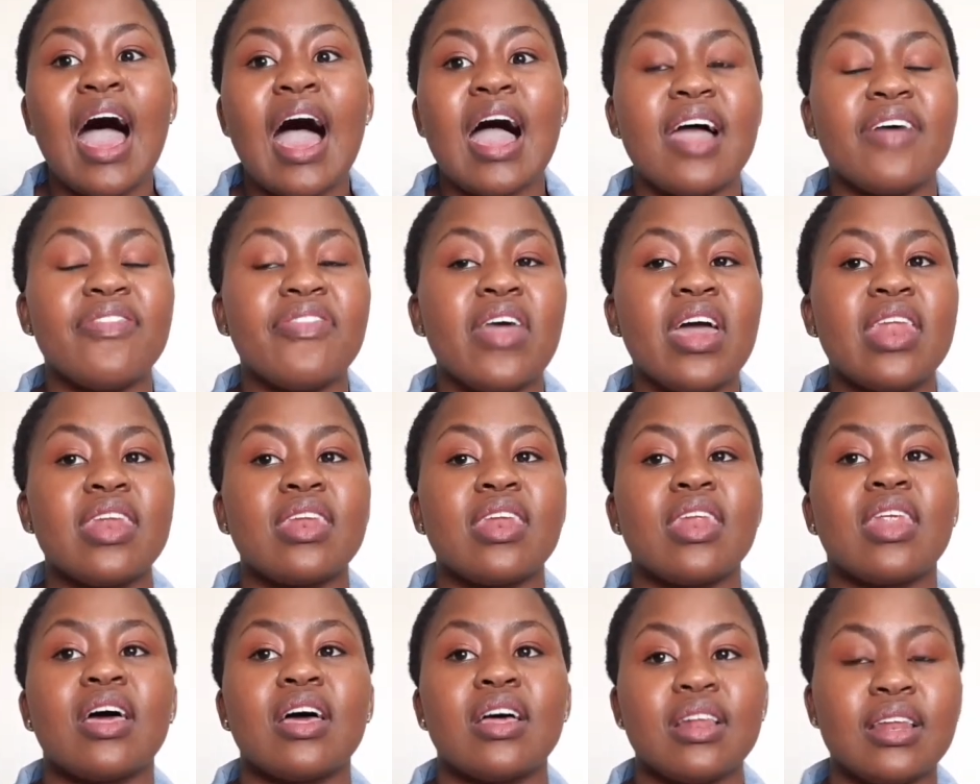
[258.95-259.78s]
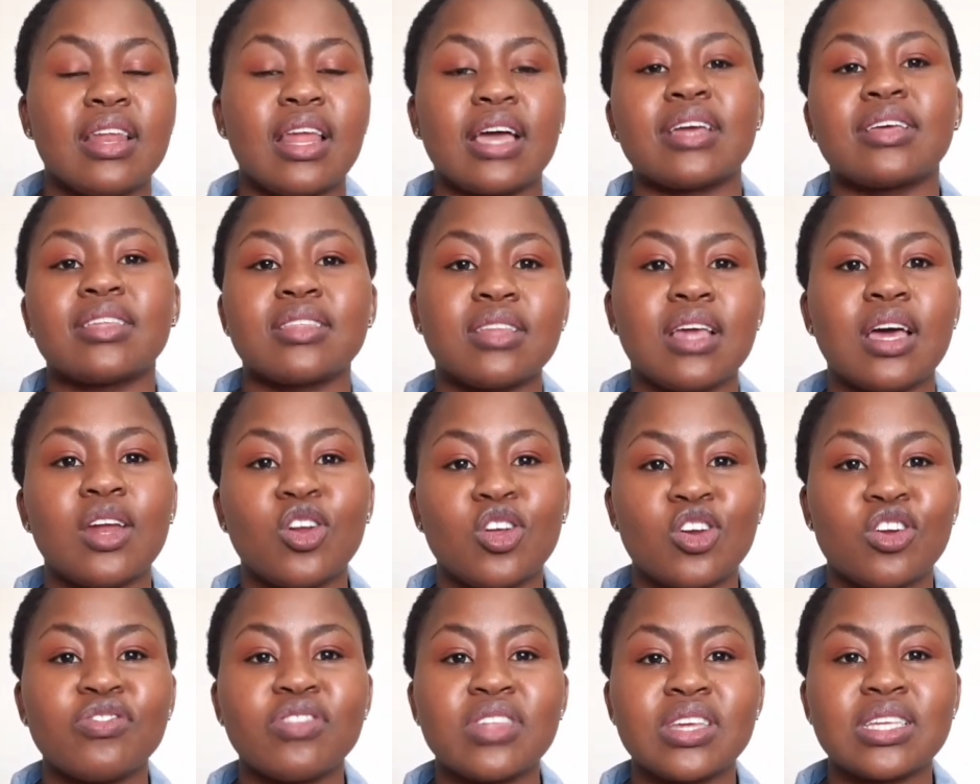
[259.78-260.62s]
And then, like, a
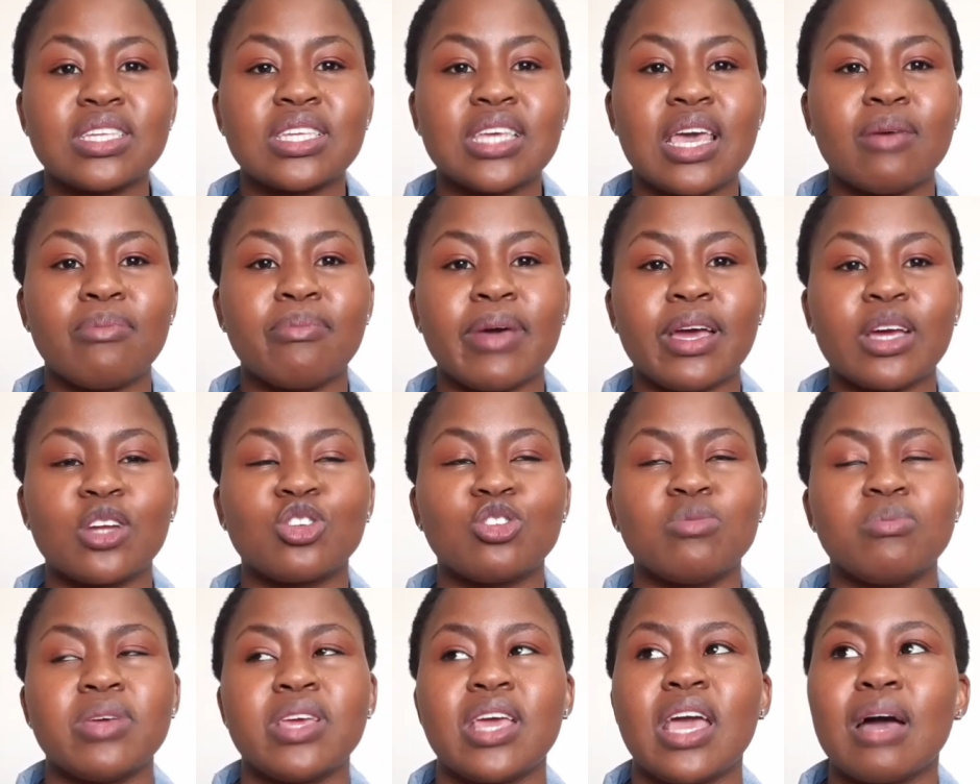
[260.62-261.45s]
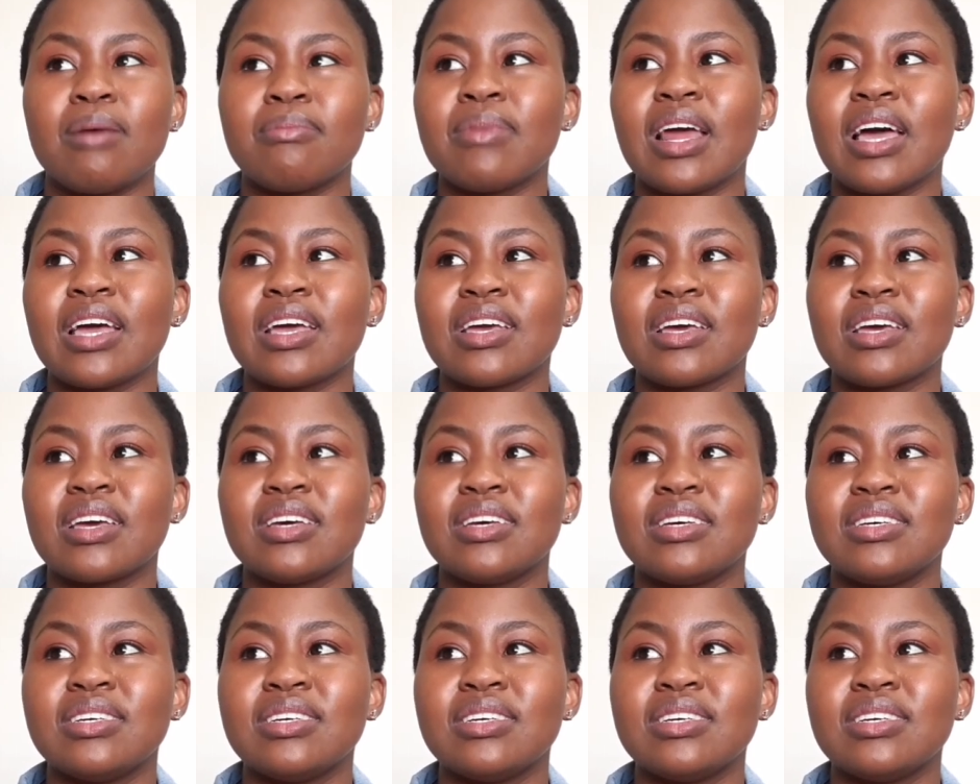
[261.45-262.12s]
lot of things came back to me. I'm like,